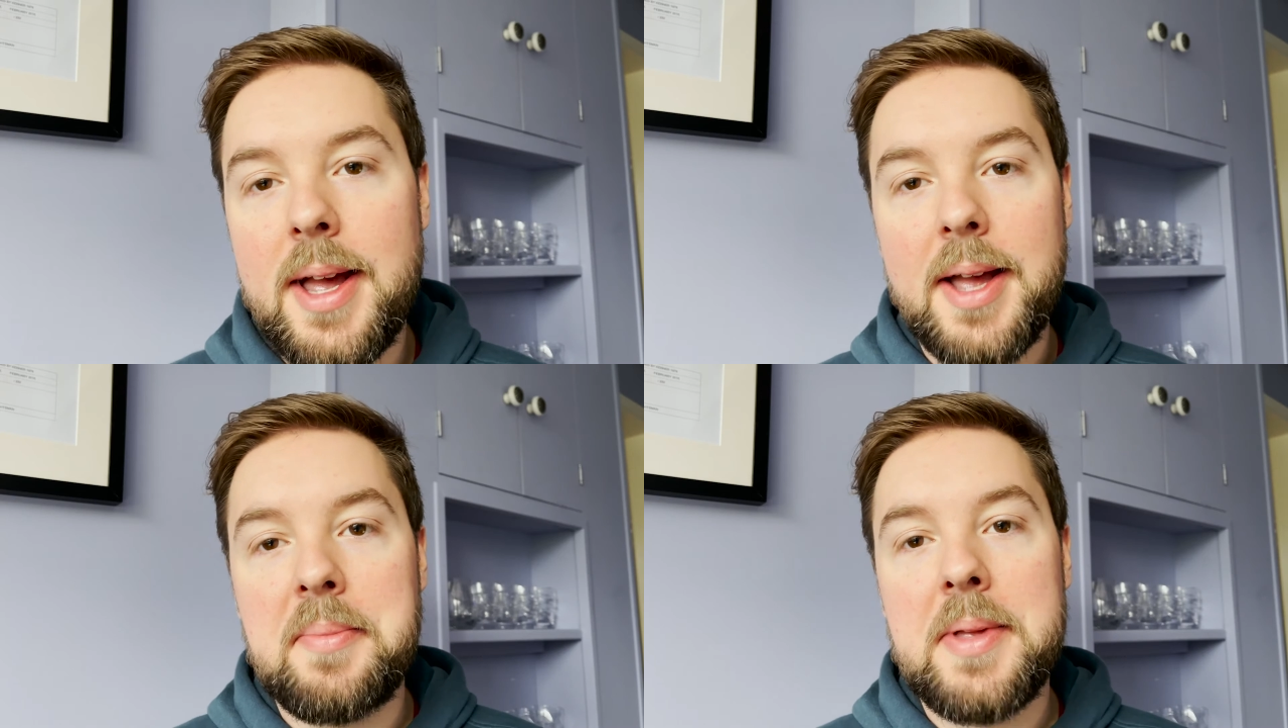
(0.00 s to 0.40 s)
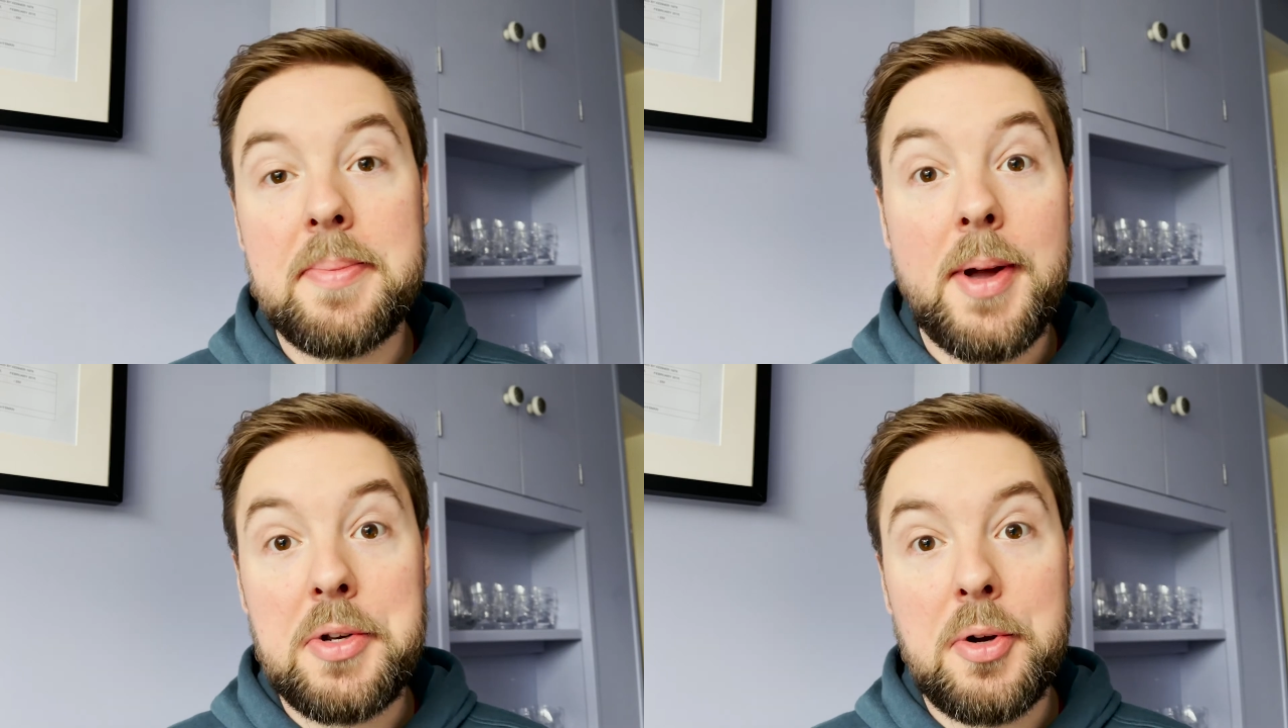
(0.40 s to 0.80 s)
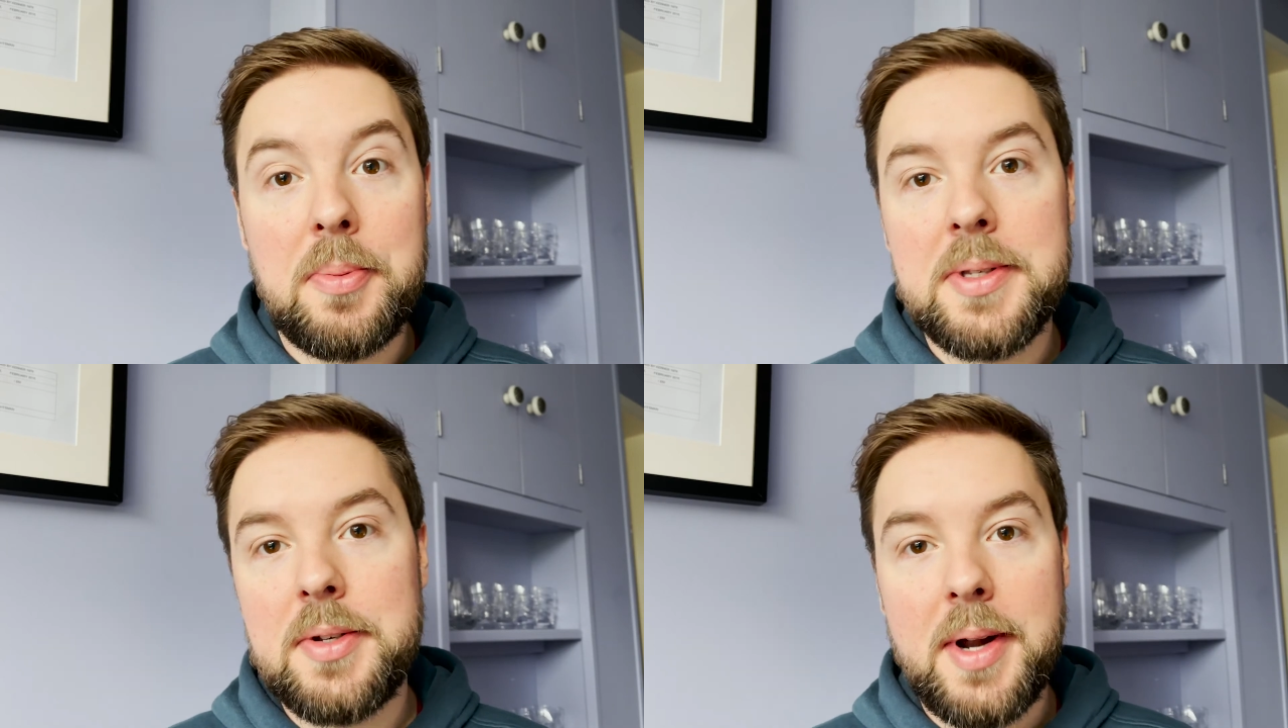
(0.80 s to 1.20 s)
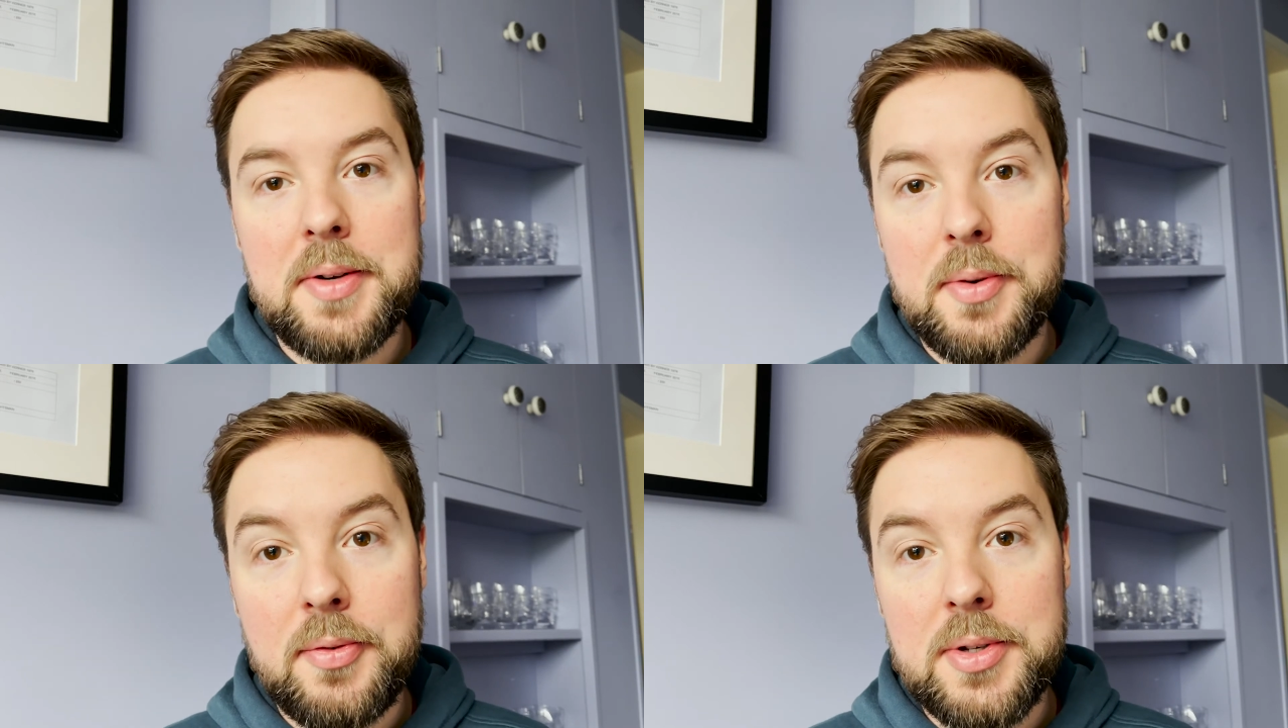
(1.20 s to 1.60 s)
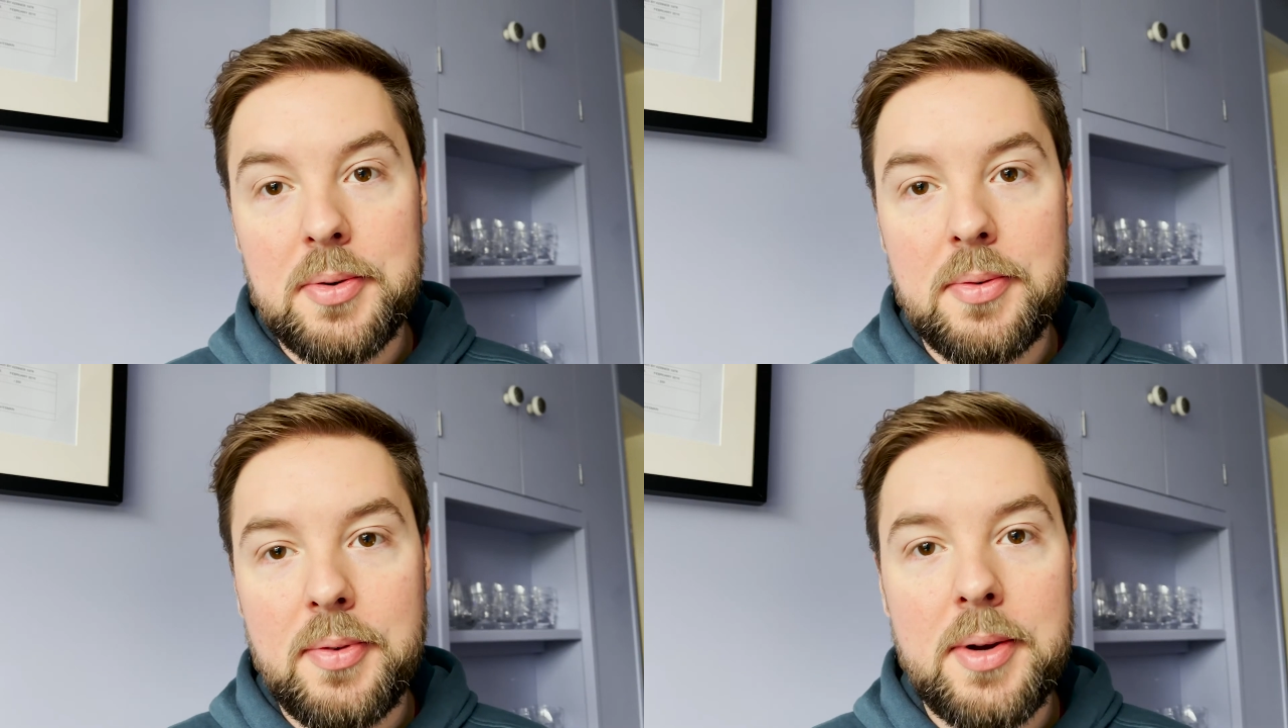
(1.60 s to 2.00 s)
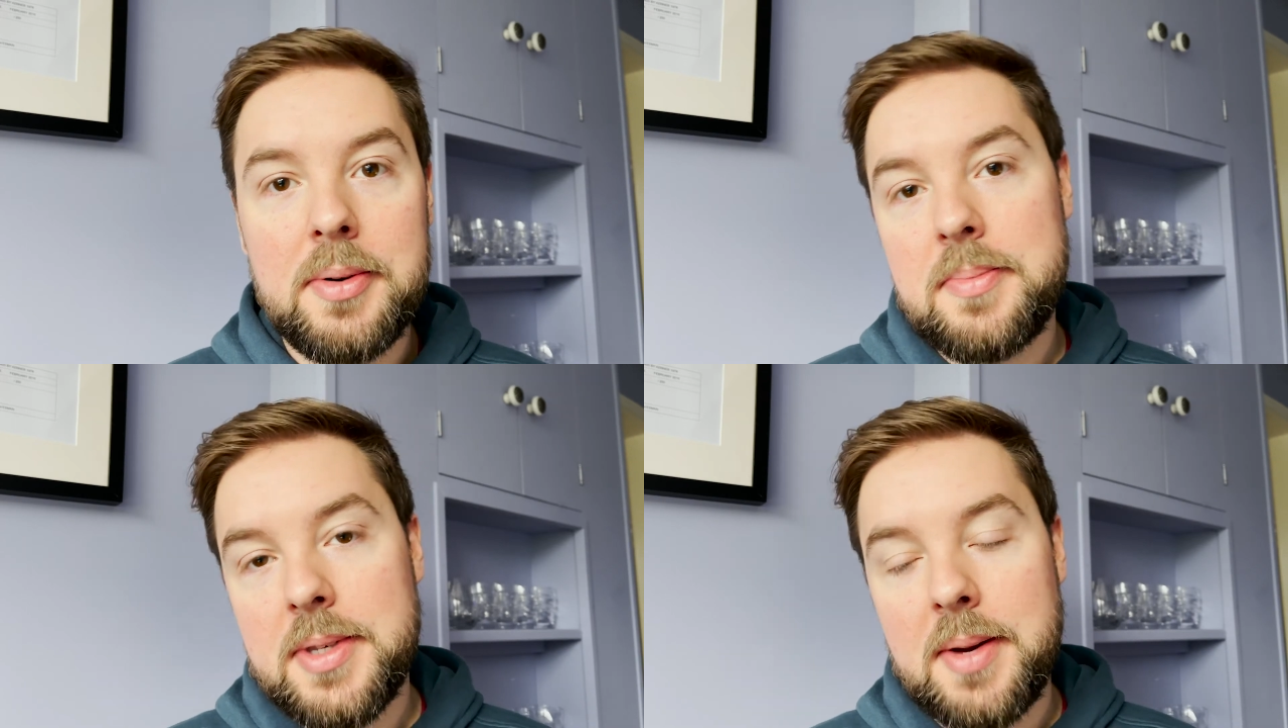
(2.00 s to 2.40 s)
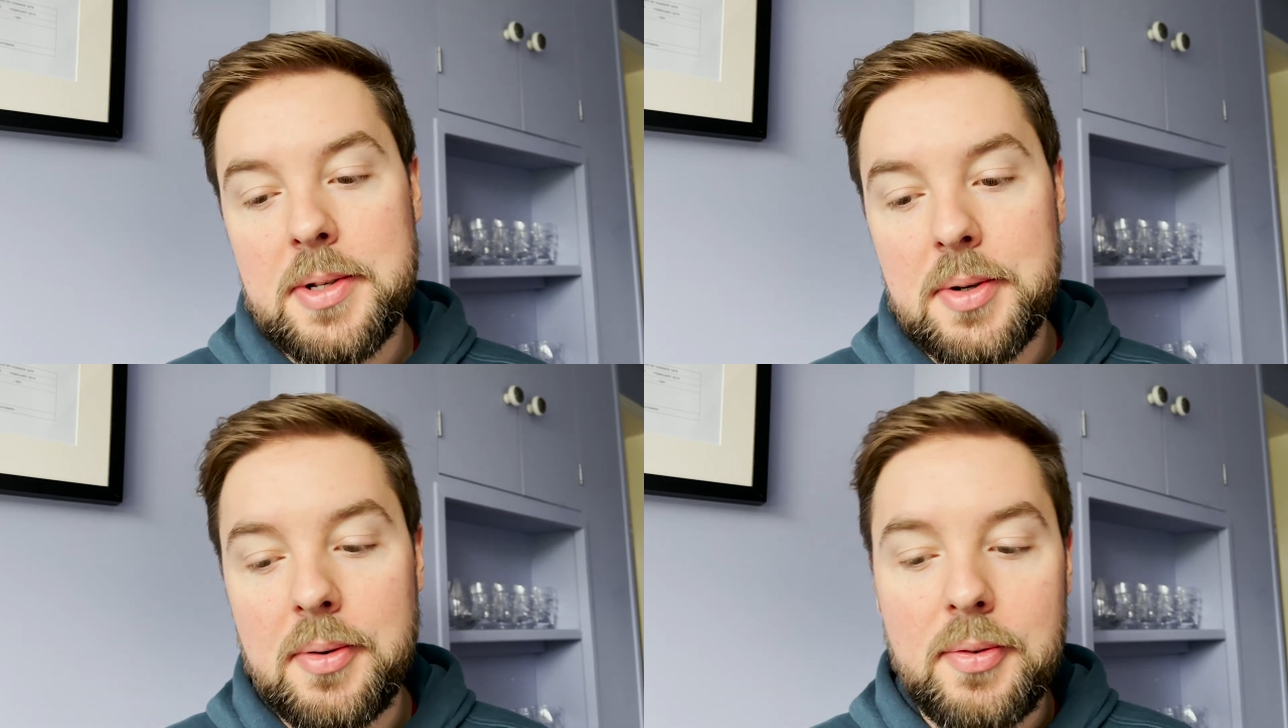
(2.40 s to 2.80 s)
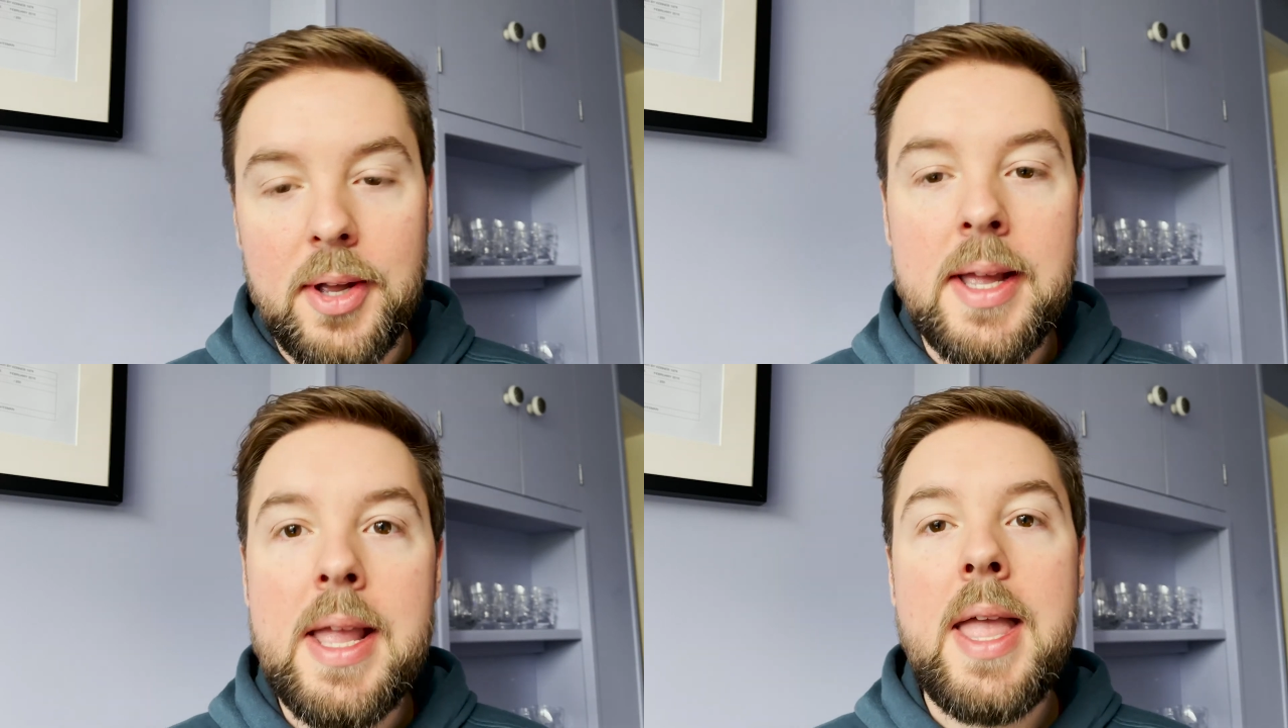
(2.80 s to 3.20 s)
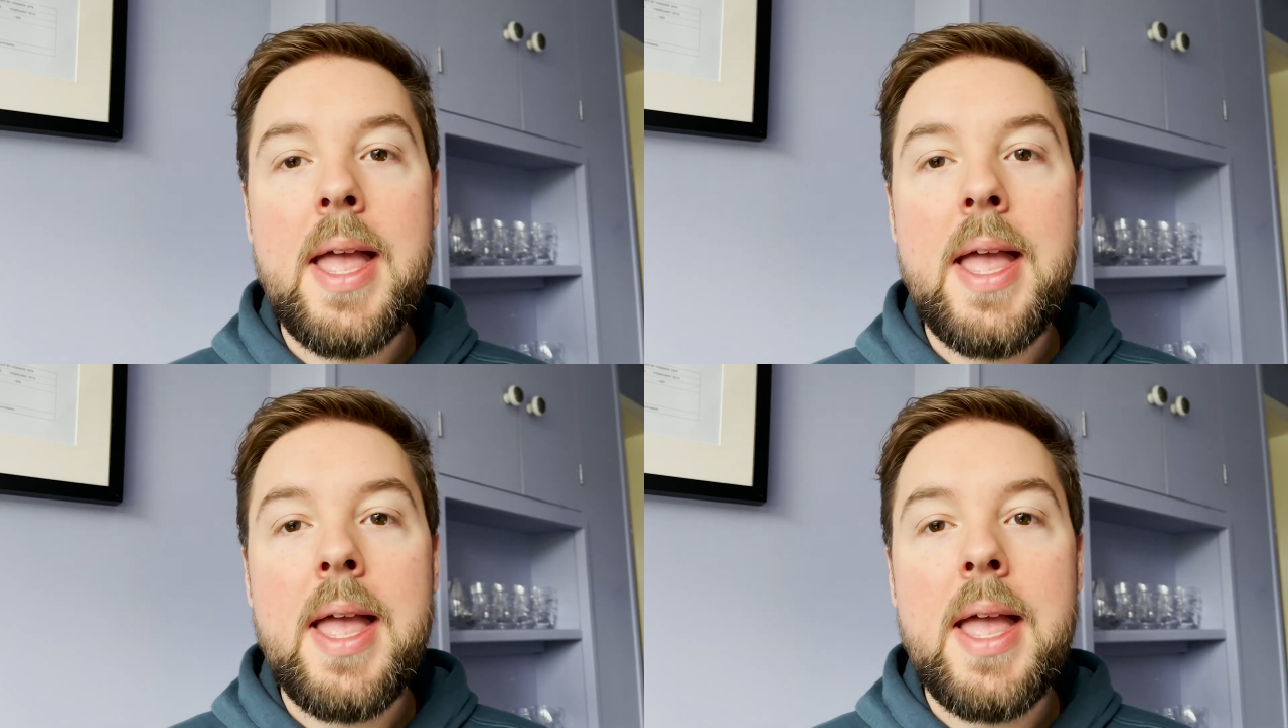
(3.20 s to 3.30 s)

That's my job as director of photography or cinematographer.